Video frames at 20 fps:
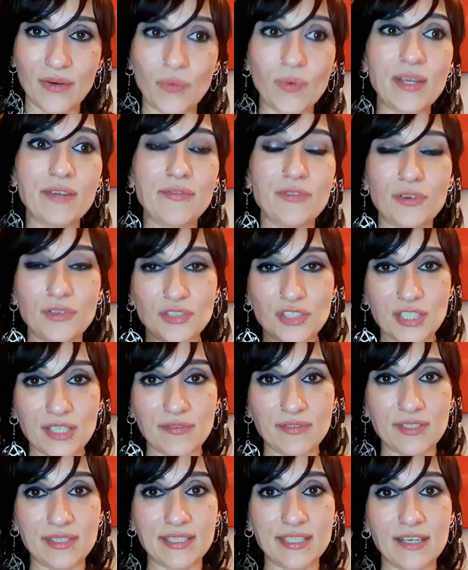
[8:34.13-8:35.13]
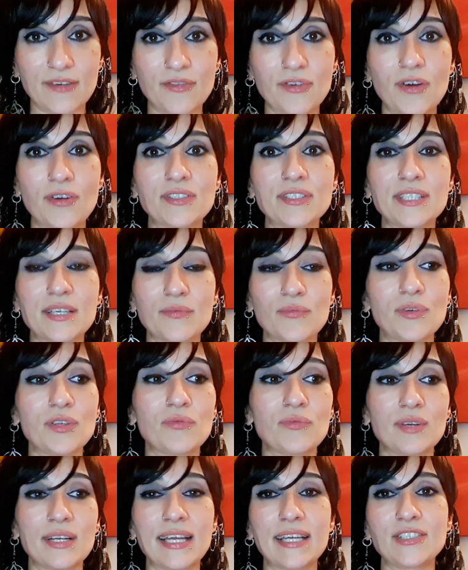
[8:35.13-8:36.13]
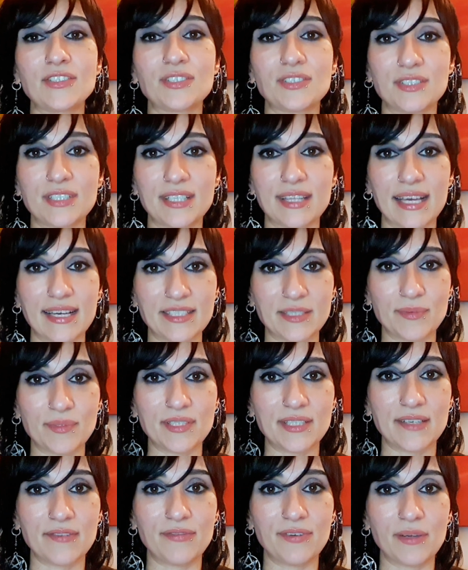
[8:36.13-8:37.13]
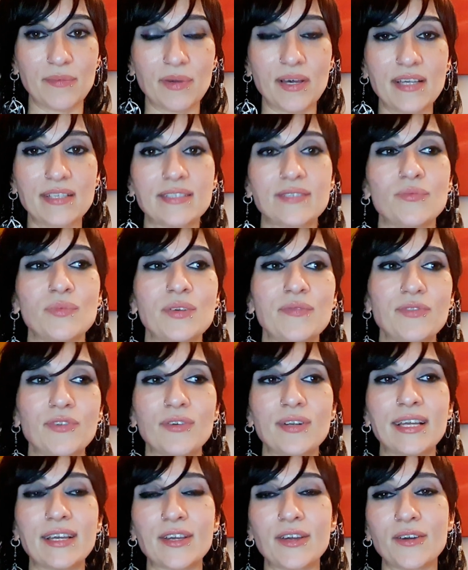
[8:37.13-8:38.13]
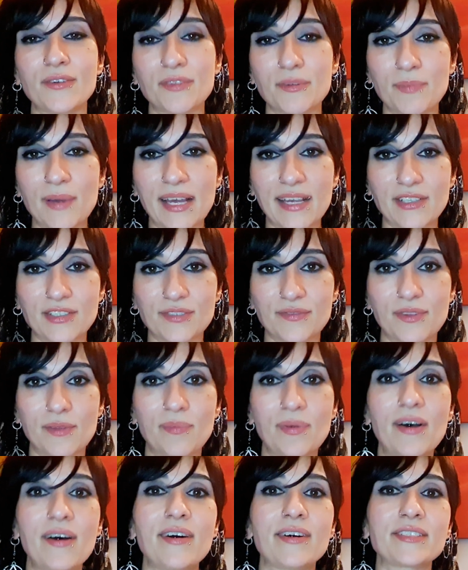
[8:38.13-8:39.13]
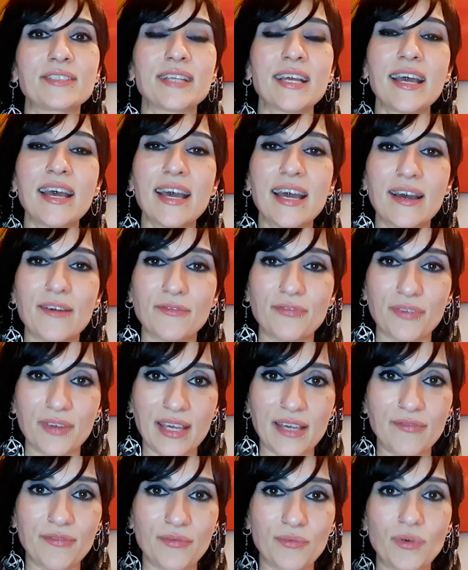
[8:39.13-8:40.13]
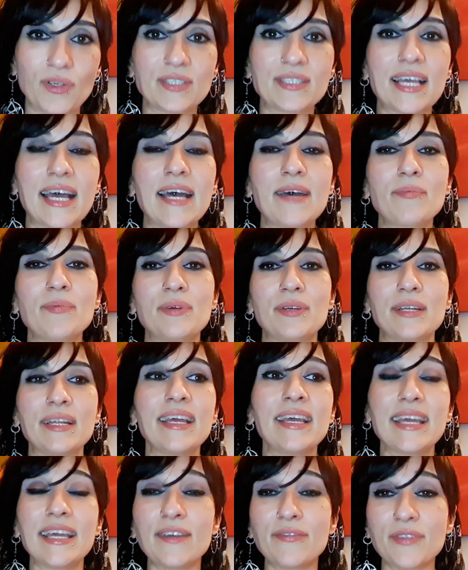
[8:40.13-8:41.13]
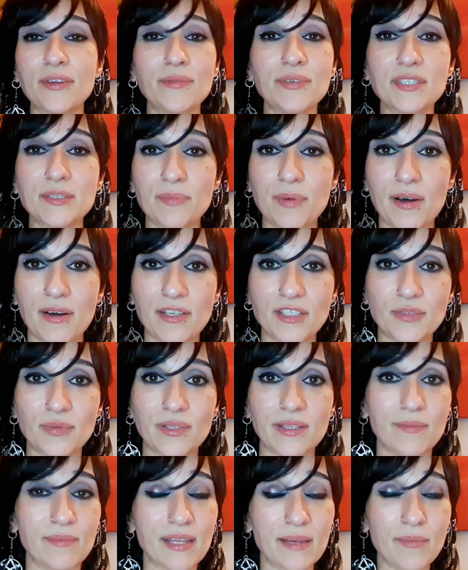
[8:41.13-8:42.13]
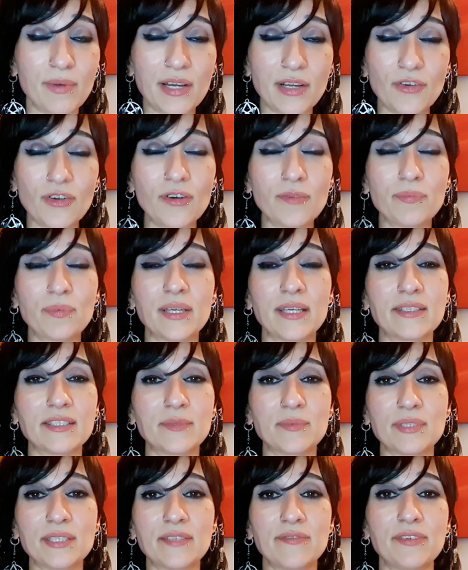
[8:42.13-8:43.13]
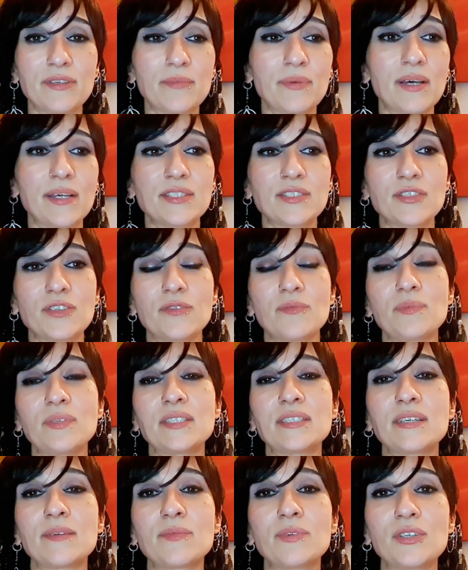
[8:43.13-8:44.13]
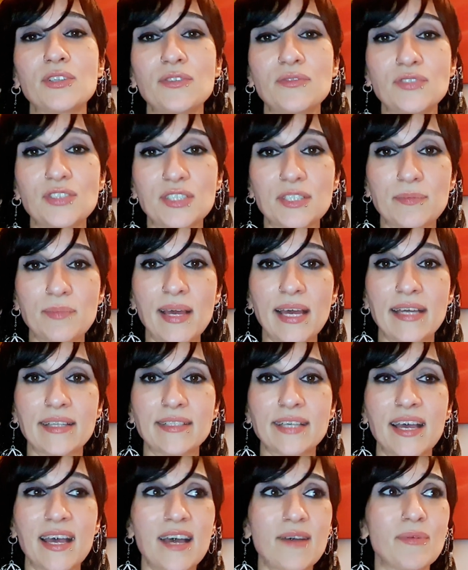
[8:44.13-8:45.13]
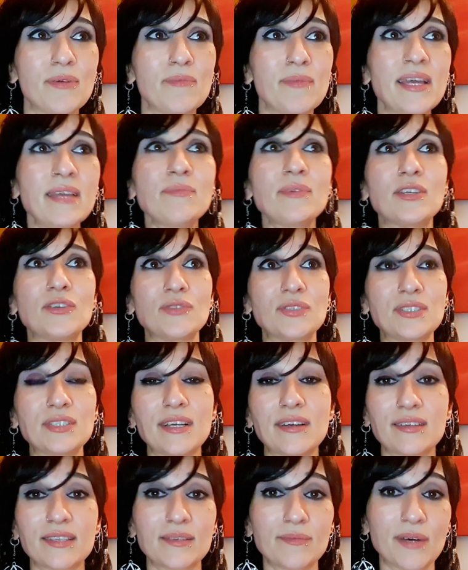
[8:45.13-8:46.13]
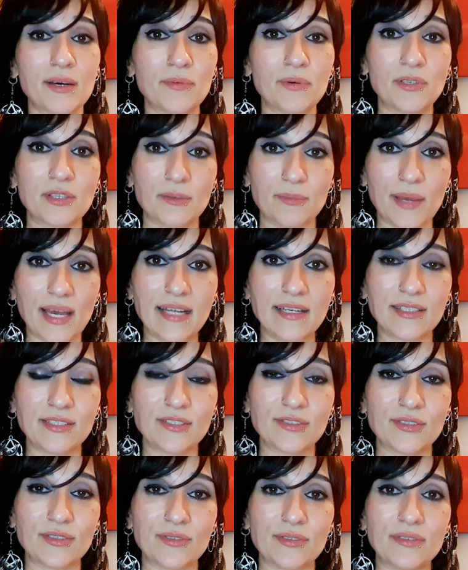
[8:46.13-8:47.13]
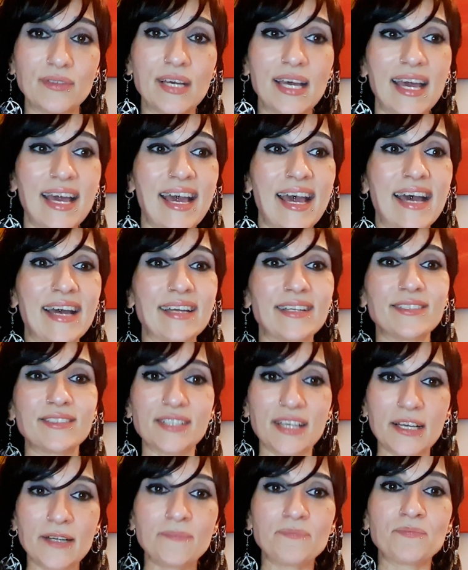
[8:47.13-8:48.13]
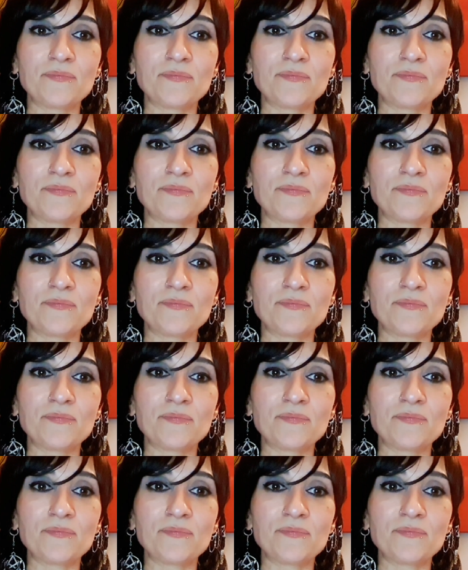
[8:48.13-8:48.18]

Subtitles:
We've not shifted self-concept with relation to that specific person. We've not let go of the baggage of the past and forgiven what's happened. If there is a past with them, there might not be. A specific person could be someone you've just met, but maybe you stuck them up on the pedestal and